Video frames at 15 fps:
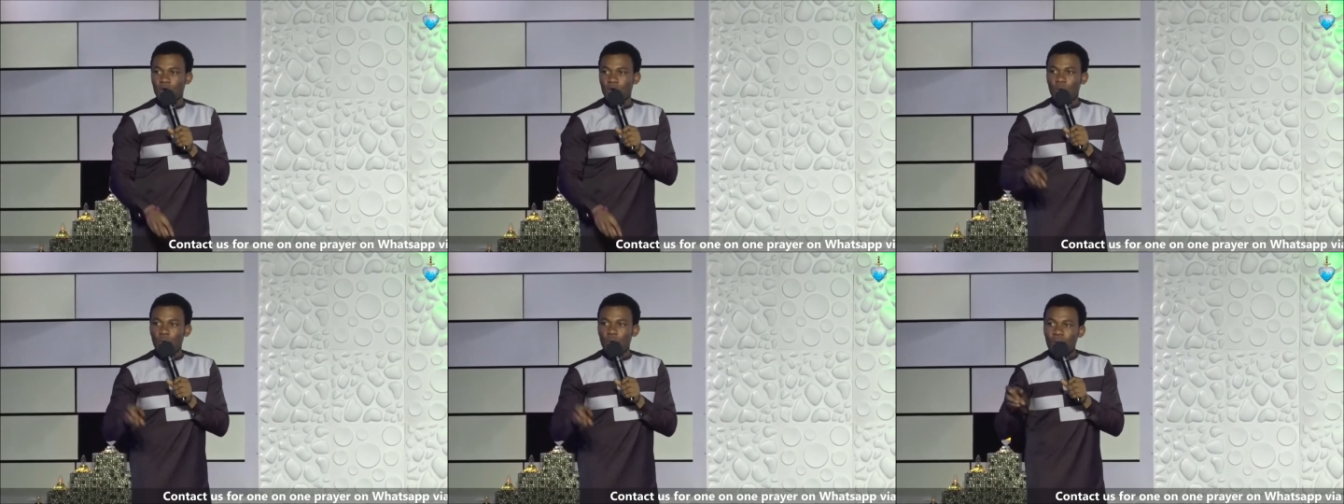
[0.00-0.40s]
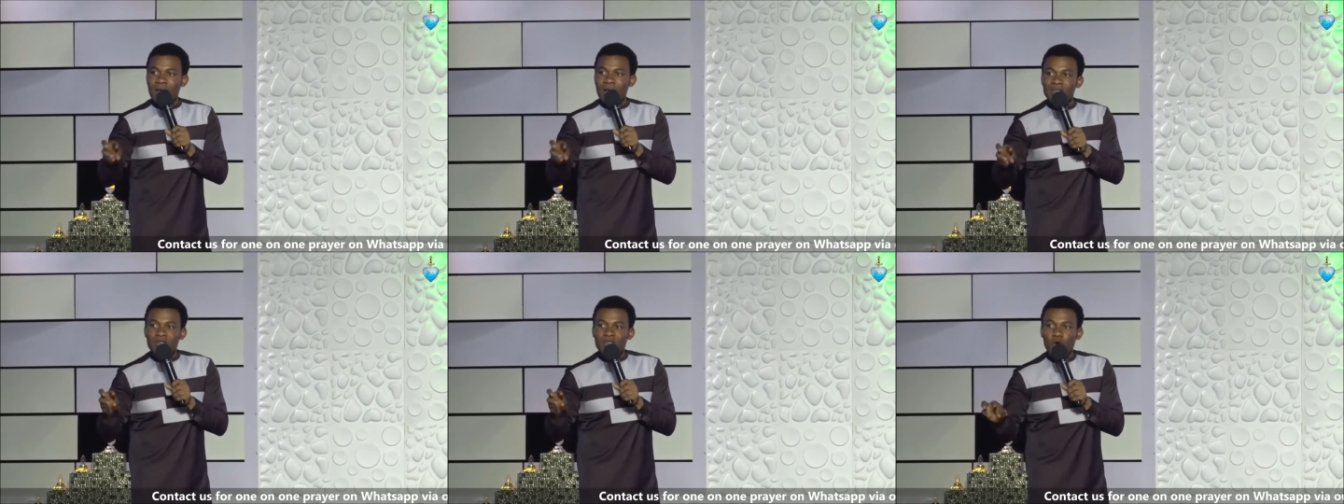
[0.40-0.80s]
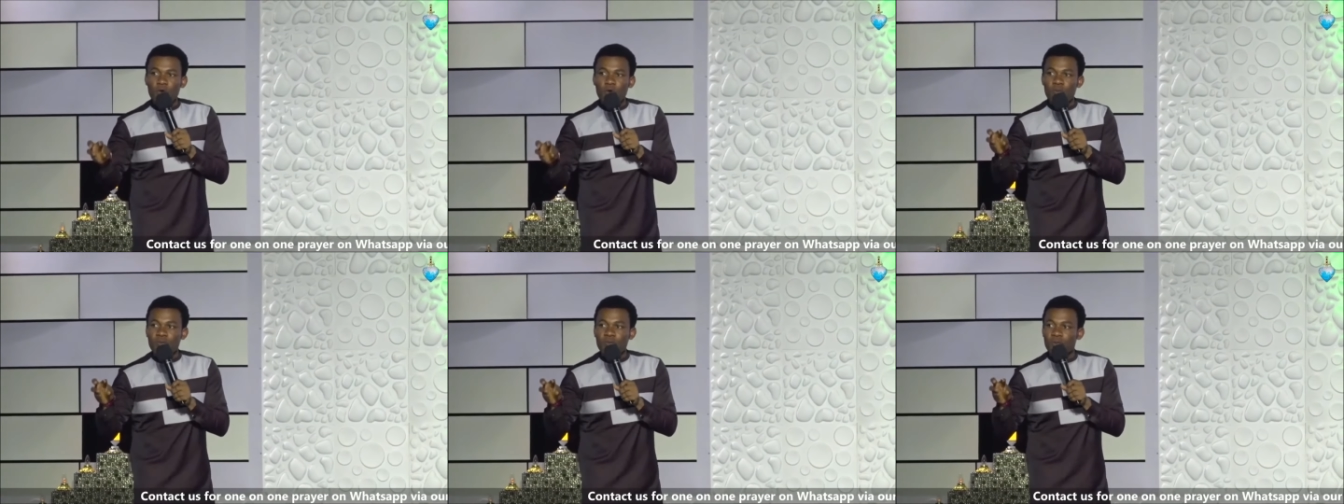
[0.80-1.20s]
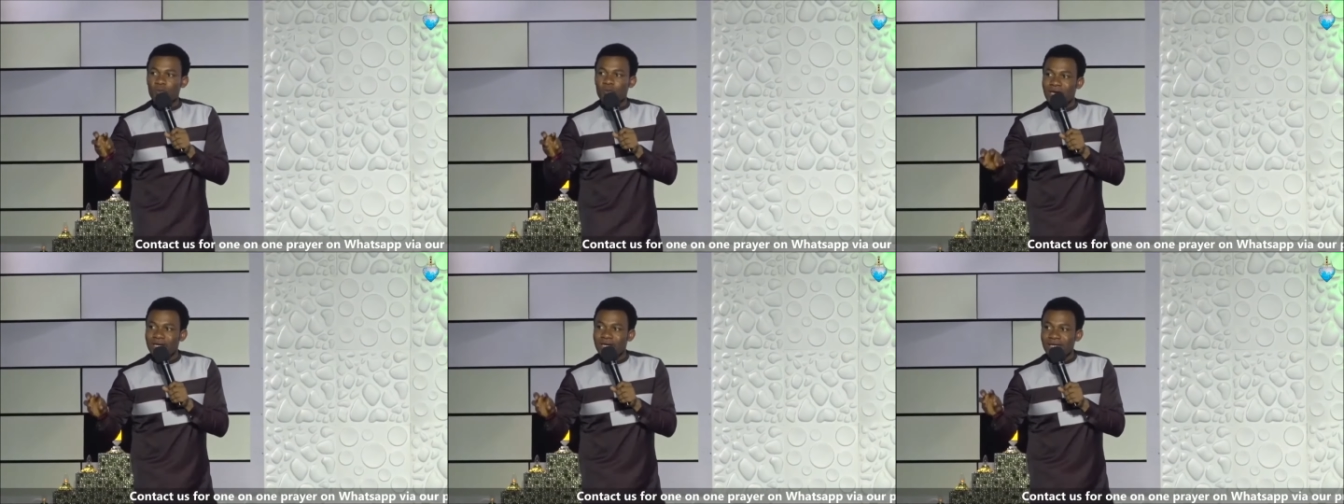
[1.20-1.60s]
Once your
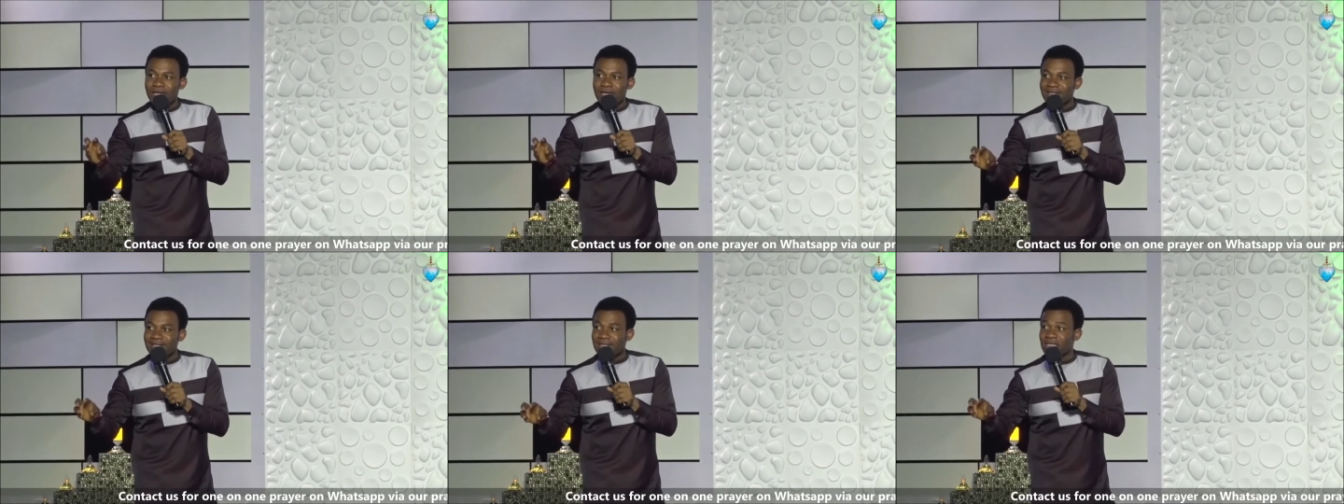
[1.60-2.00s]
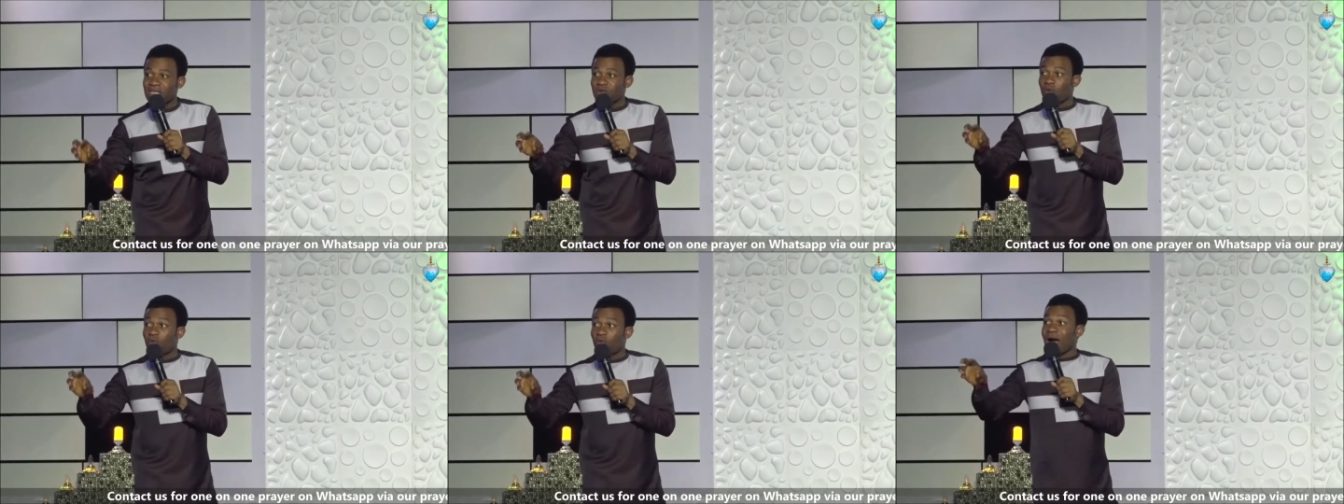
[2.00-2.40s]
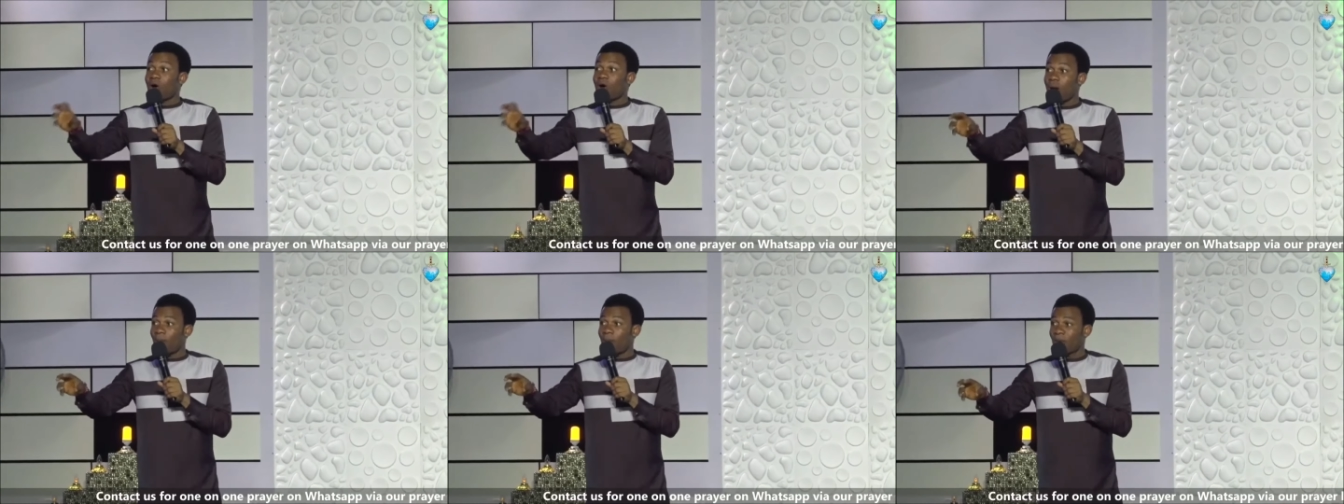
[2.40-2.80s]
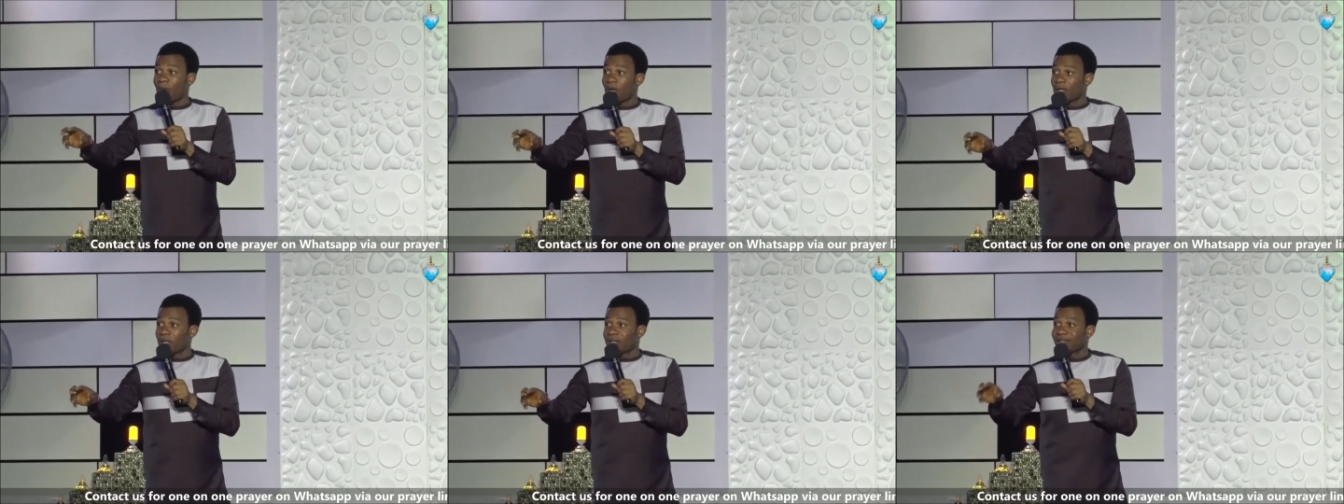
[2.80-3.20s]
weakness is overcome,
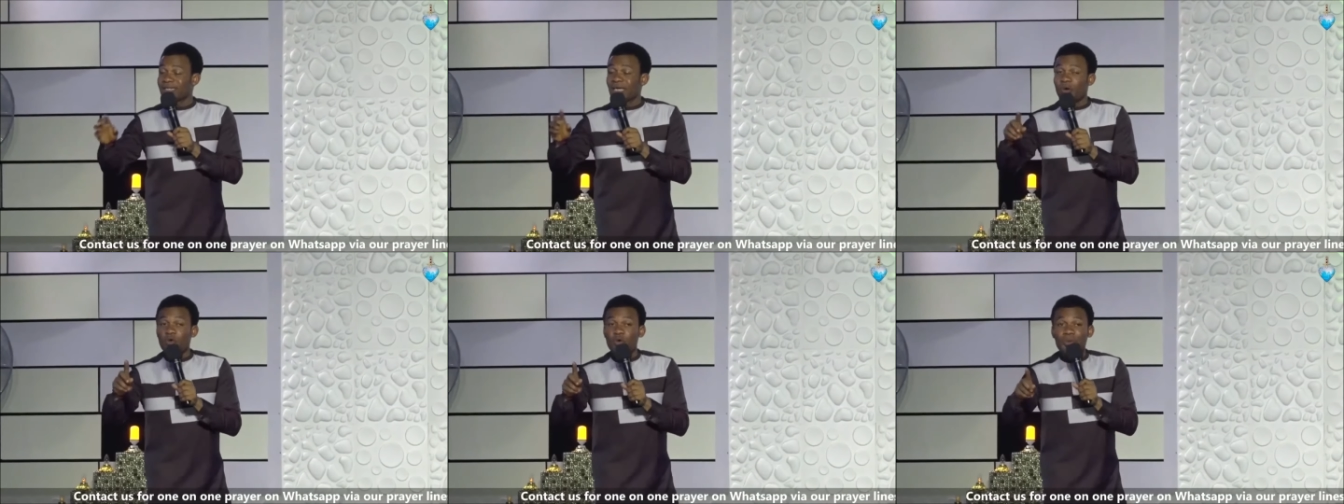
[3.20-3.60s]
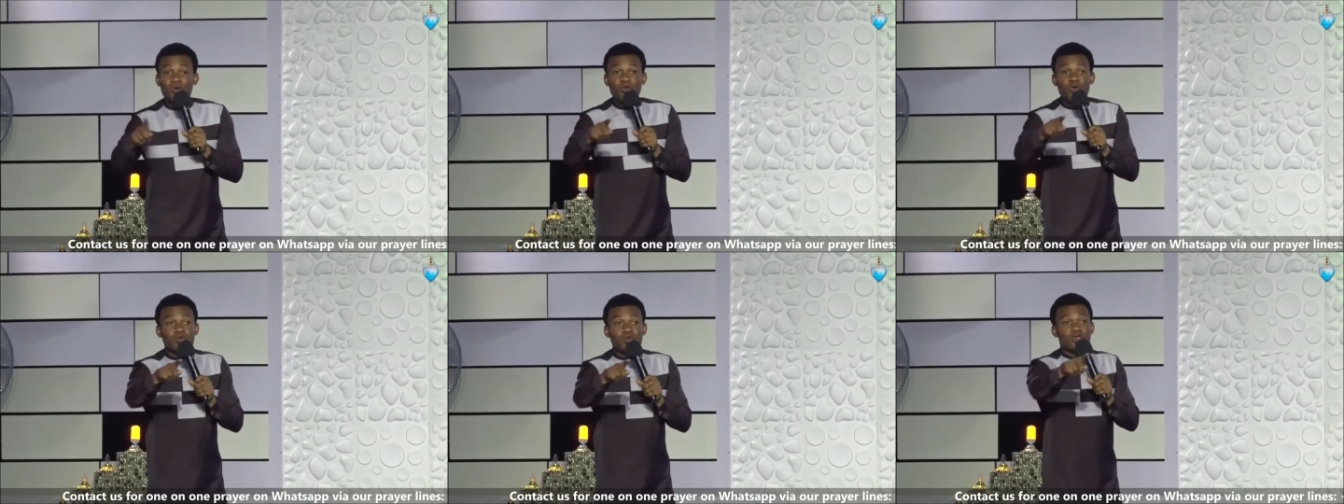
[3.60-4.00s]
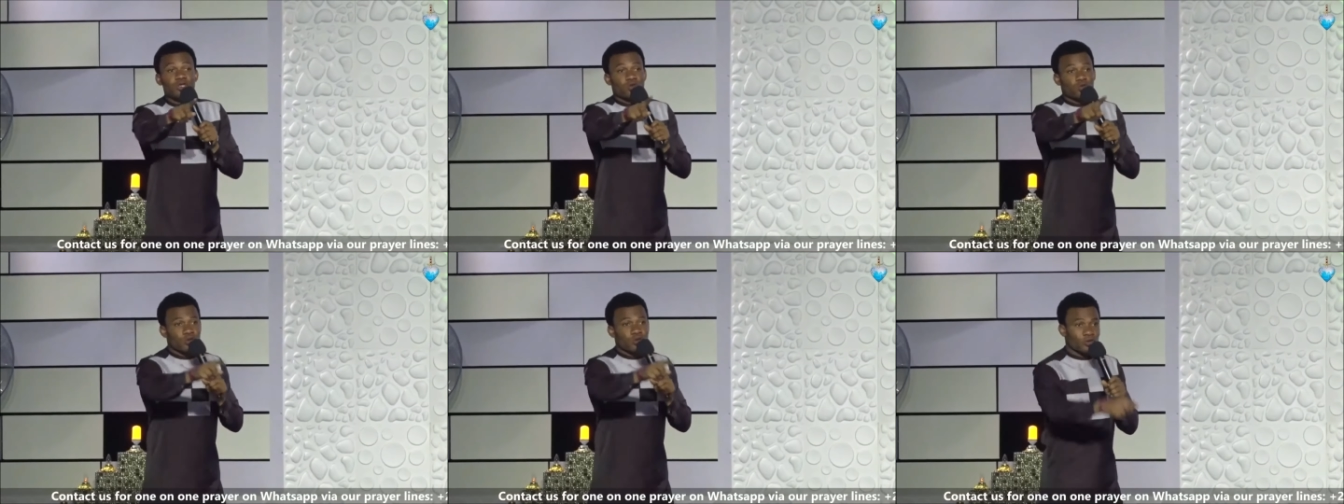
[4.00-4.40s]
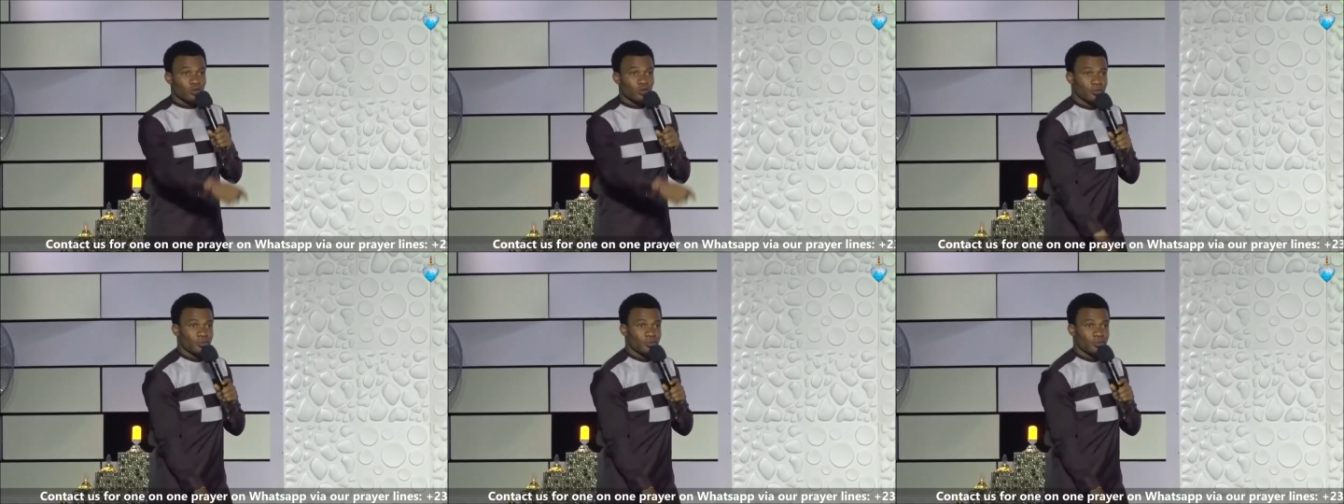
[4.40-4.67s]
there will be no situation.